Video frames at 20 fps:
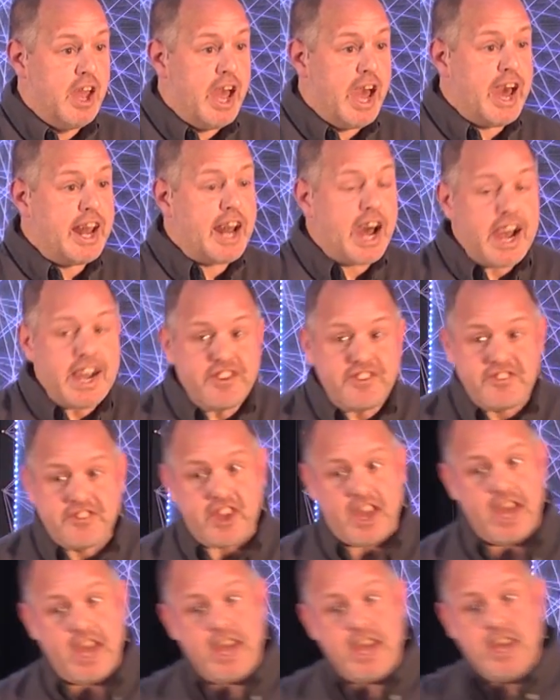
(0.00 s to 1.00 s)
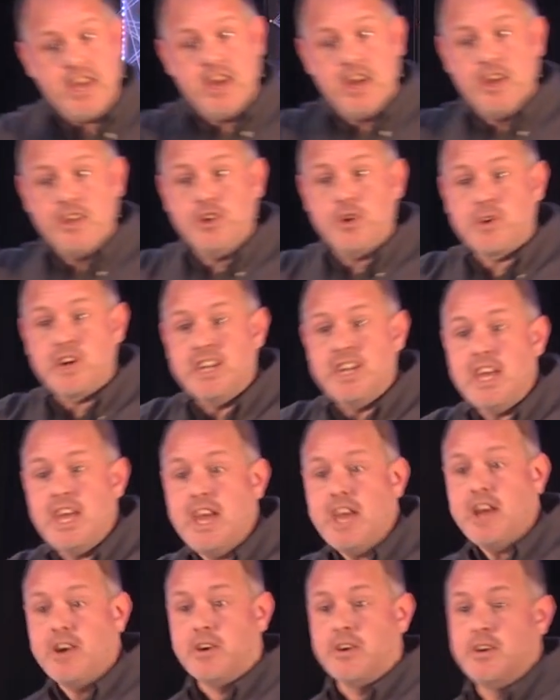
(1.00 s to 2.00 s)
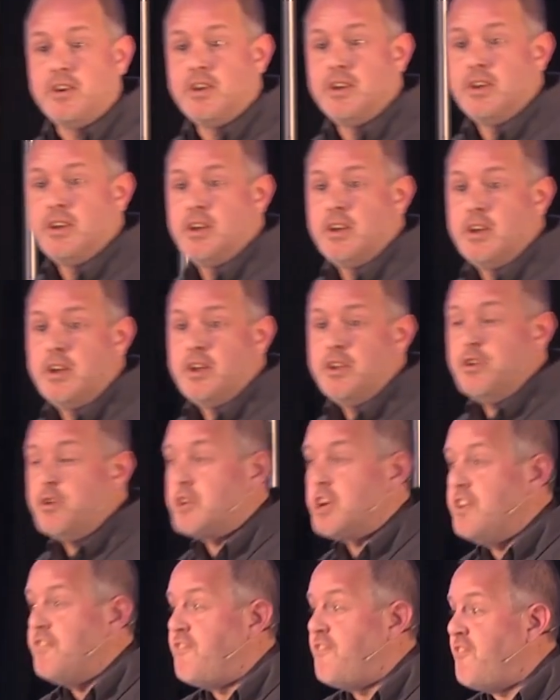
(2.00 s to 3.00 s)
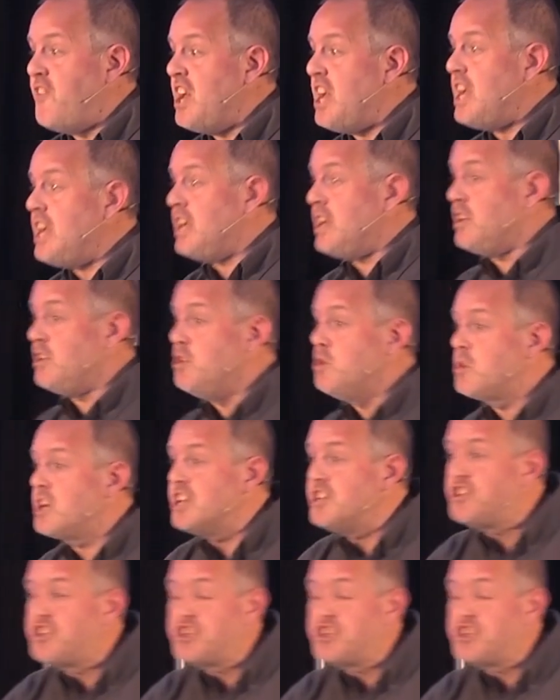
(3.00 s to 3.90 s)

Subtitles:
and I say you can heal. You can feed. You can